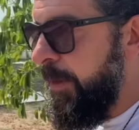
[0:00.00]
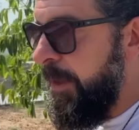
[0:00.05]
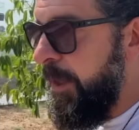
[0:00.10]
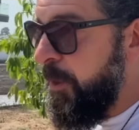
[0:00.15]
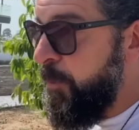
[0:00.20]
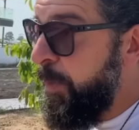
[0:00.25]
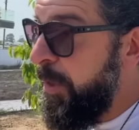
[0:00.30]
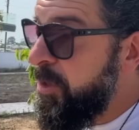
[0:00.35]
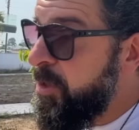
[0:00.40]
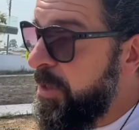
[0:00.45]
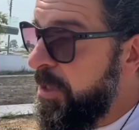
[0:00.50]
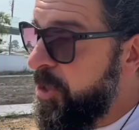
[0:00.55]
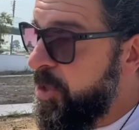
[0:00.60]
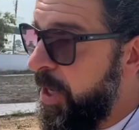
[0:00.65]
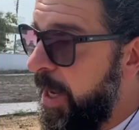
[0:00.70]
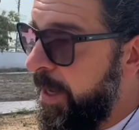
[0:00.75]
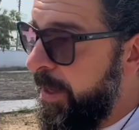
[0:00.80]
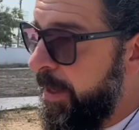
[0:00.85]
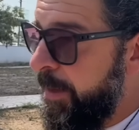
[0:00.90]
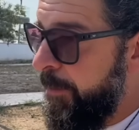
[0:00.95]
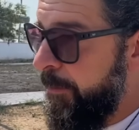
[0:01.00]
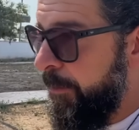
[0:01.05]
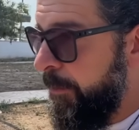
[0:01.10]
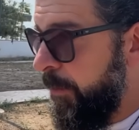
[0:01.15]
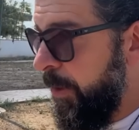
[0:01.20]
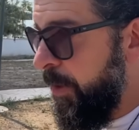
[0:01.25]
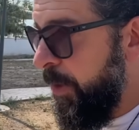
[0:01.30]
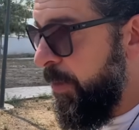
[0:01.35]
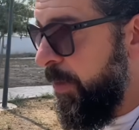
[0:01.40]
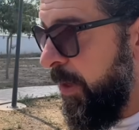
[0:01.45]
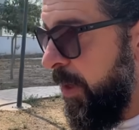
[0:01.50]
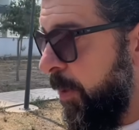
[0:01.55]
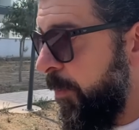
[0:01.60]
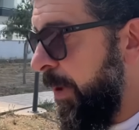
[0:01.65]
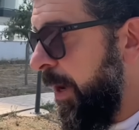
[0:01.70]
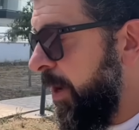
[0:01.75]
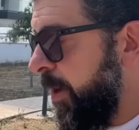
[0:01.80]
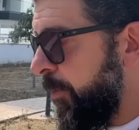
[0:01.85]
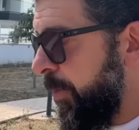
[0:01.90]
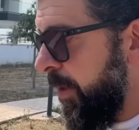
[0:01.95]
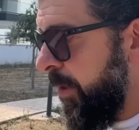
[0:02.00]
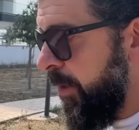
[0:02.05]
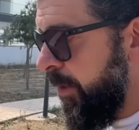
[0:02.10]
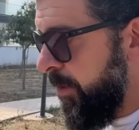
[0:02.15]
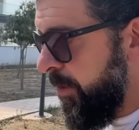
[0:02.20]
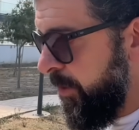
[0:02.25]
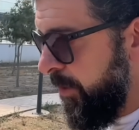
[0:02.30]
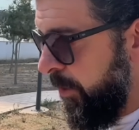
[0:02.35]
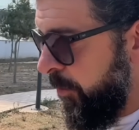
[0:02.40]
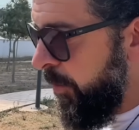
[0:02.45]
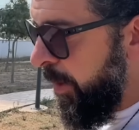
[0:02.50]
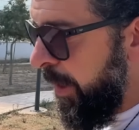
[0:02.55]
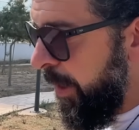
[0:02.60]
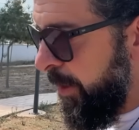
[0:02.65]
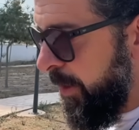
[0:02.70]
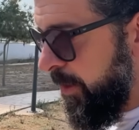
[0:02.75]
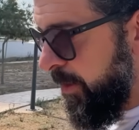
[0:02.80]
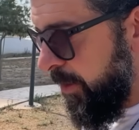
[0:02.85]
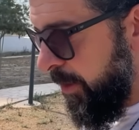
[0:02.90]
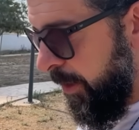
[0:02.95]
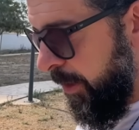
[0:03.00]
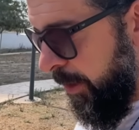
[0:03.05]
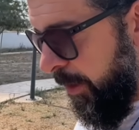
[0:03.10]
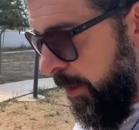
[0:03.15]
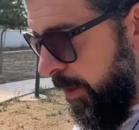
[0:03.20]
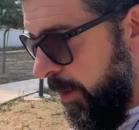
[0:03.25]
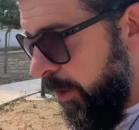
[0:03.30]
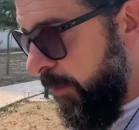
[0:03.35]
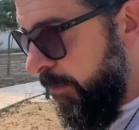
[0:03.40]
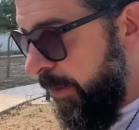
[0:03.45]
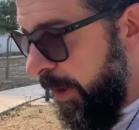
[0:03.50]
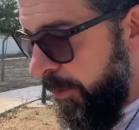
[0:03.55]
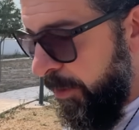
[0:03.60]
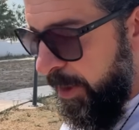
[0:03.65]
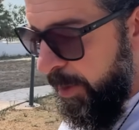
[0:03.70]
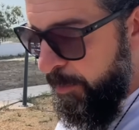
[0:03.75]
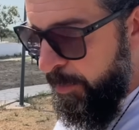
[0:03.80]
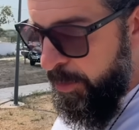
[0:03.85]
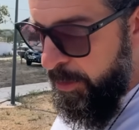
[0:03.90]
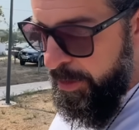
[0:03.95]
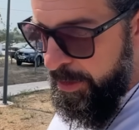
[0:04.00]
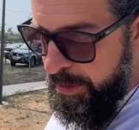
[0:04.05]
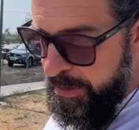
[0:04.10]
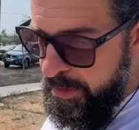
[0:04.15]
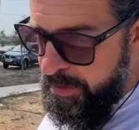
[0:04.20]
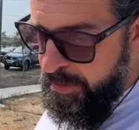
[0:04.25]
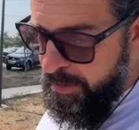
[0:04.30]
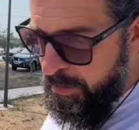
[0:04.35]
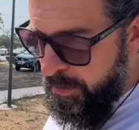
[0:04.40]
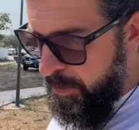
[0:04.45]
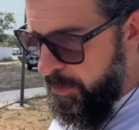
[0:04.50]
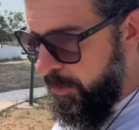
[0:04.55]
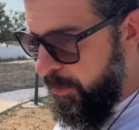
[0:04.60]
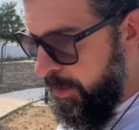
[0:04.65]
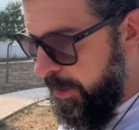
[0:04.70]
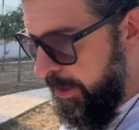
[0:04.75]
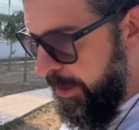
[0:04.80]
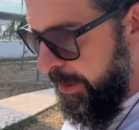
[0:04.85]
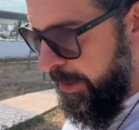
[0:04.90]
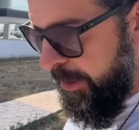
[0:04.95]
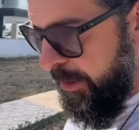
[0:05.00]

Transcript: Especially China, when you think about it, because Iran is very important to